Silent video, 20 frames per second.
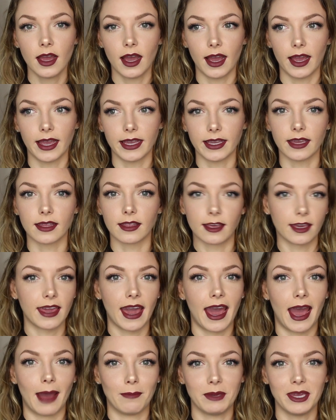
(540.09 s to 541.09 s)
I get like
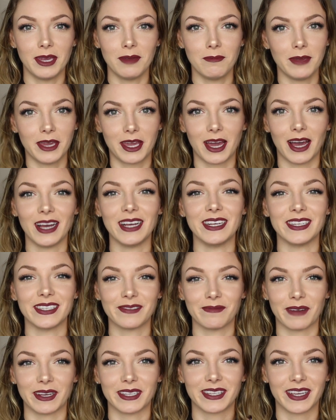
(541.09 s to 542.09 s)
happy
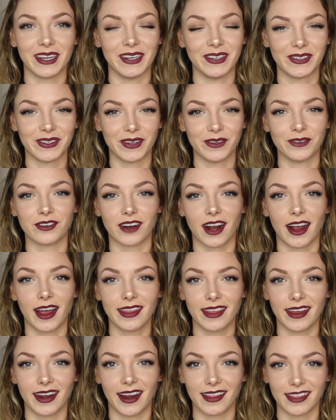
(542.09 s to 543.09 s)
because my skin is so dry
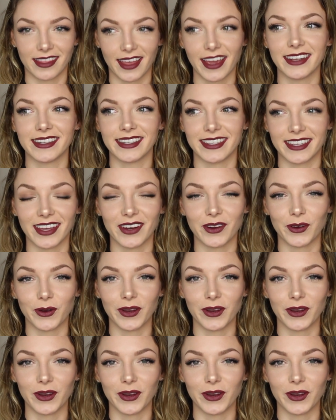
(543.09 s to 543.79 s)
that I like to get